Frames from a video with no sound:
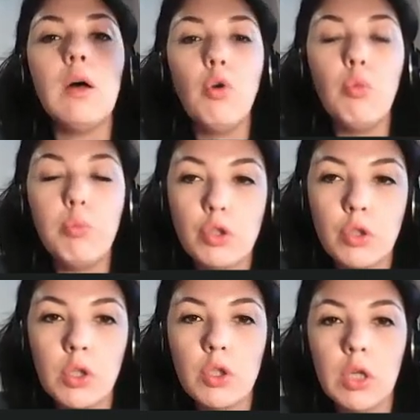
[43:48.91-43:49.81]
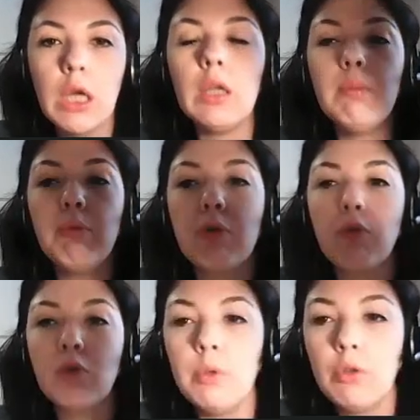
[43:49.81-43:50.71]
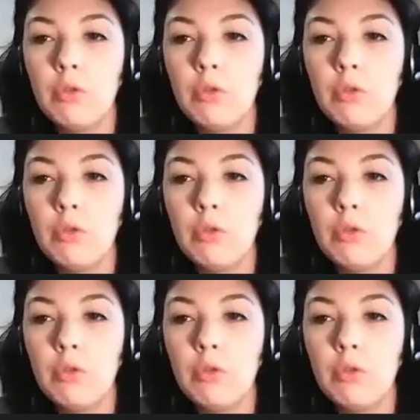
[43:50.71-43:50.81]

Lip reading: open surgery and laparoscopic